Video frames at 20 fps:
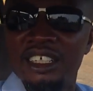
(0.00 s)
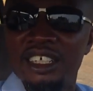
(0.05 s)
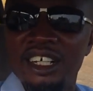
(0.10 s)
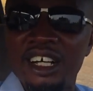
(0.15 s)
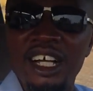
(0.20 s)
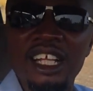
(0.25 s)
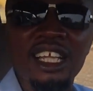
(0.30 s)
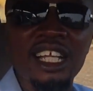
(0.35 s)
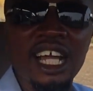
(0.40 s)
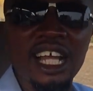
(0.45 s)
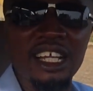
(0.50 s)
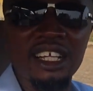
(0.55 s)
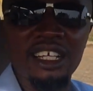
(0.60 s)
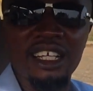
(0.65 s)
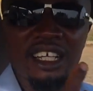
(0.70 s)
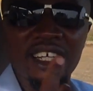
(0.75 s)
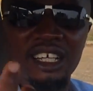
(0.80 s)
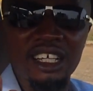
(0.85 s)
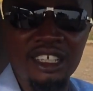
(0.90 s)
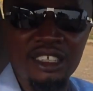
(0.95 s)
Unlike
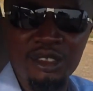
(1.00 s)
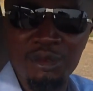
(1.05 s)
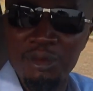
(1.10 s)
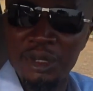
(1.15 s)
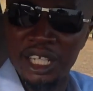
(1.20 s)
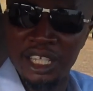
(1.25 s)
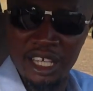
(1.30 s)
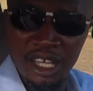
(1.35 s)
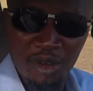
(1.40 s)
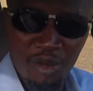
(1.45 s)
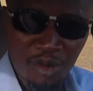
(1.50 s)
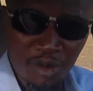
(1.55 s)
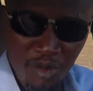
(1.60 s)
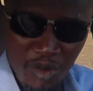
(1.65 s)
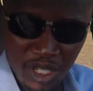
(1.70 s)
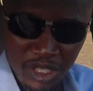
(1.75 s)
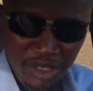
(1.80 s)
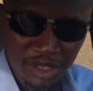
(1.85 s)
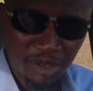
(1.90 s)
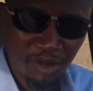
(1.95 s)
the modern
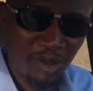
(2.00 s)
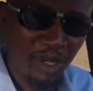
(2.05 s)
ones